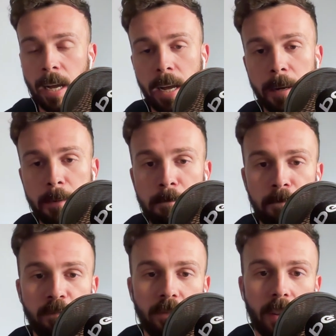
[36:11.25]

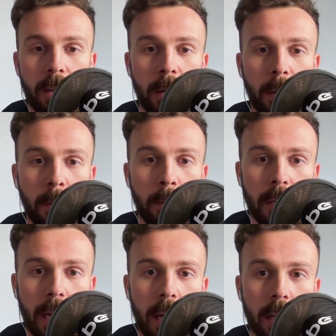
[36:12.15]
Yeah. But
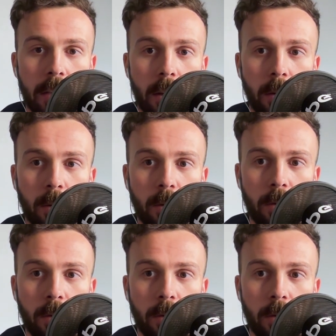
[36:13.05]
yeah, so